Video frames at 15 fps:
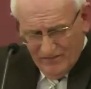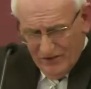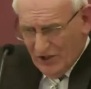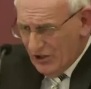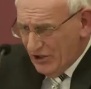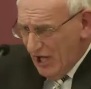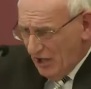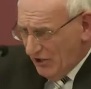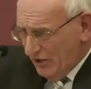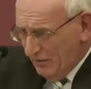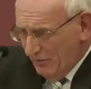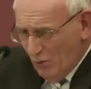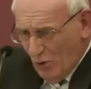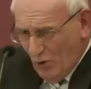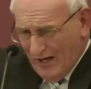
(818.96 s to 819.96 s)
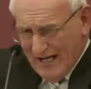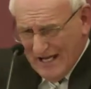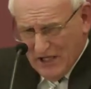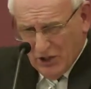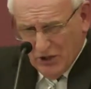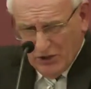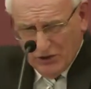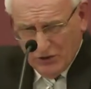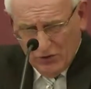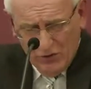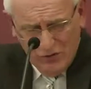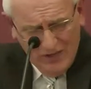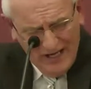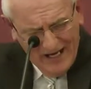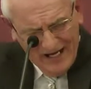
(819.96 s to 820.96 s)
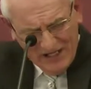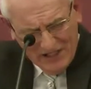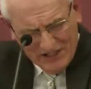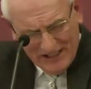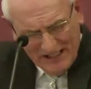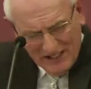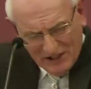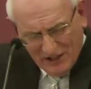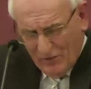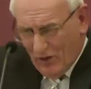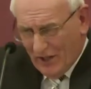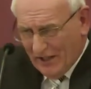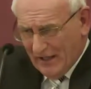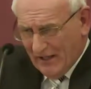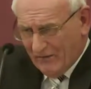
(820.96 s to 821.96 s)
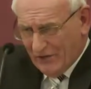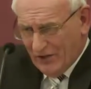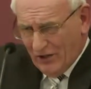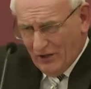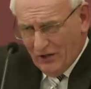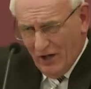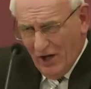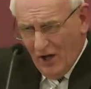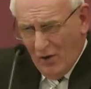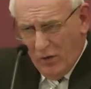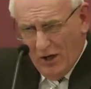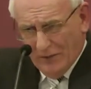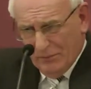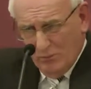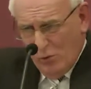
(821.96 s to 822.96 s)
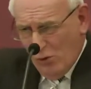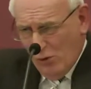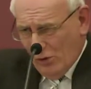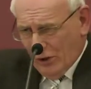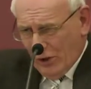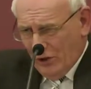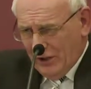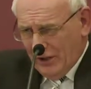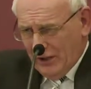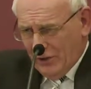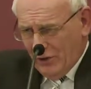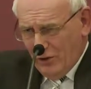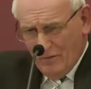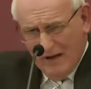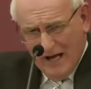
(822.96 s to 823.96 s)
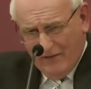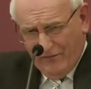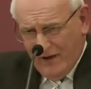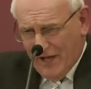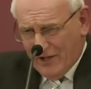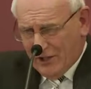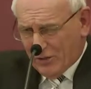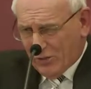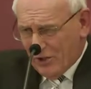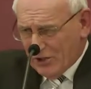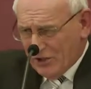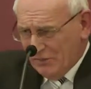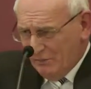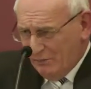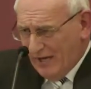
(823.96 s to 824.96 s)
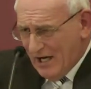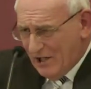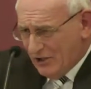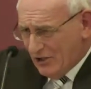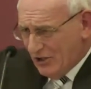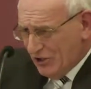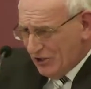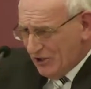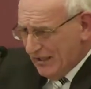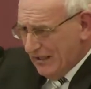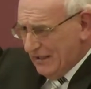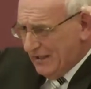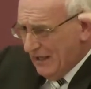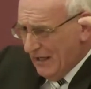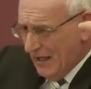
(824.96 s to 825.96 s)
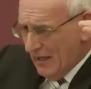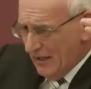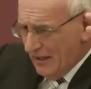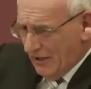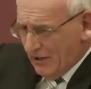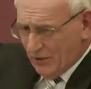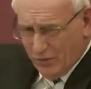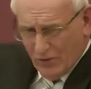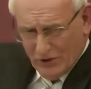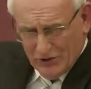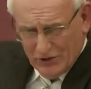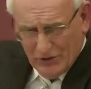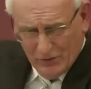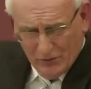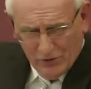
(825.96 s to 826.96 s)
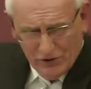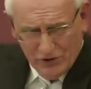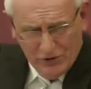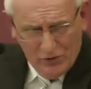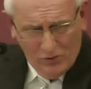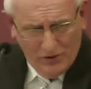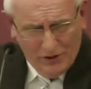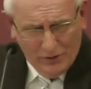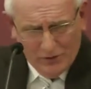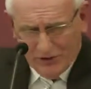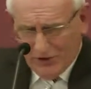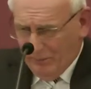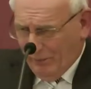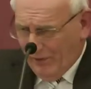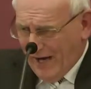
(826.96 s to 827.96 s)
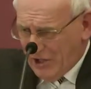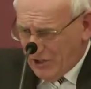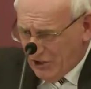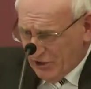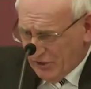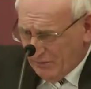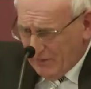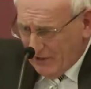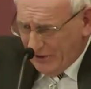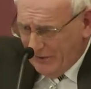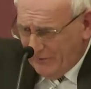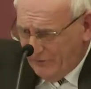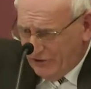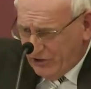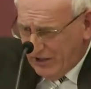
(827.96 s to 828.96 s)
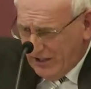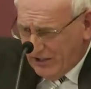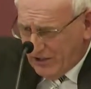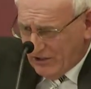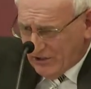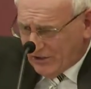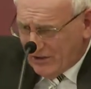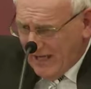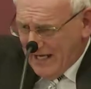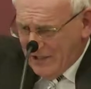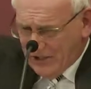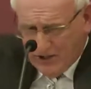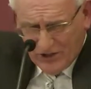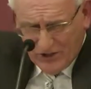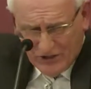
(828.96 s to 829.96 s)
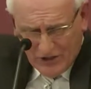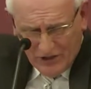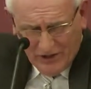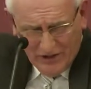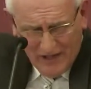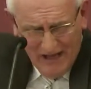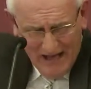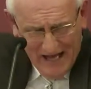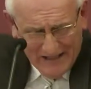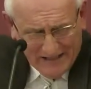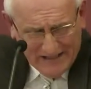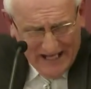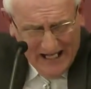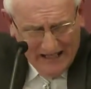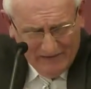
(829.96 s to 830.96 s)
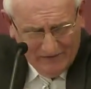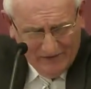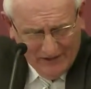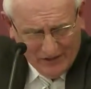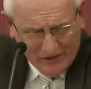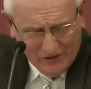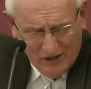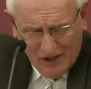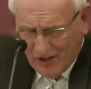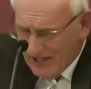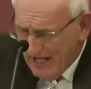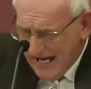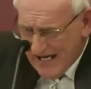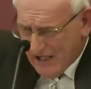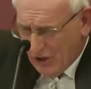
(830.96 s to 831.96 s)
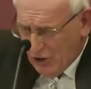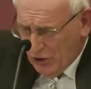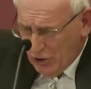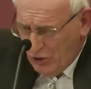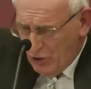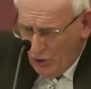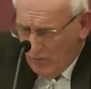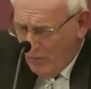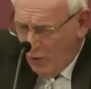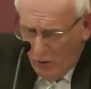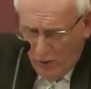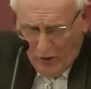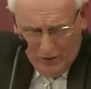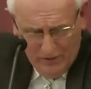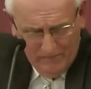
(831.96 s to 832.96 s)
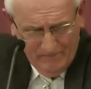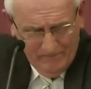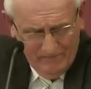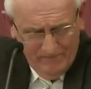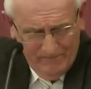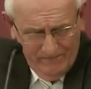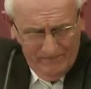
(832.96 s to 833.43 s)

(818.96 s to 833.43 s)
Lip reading: There's nothing more he could do, he says, than what I have done. What more could he do? My friend, it wasn't precious seed that was sown. It was the precious blood of Jesus Christ, his son, at Calvary Cross. He could do no more.